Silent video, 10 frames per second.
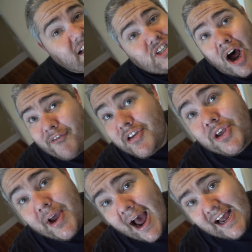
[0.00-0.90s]
It's all for
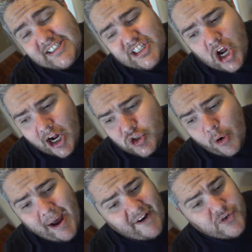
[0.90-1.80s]
you guys. I talked to
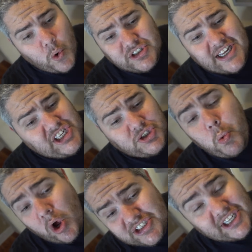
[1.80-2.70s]
him afterwards. He just
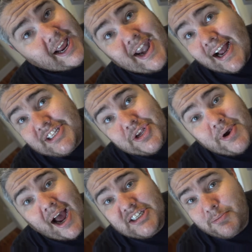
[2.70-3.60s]
wants to connect to you
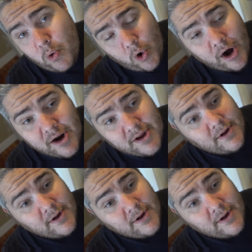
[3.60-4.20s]
guys more.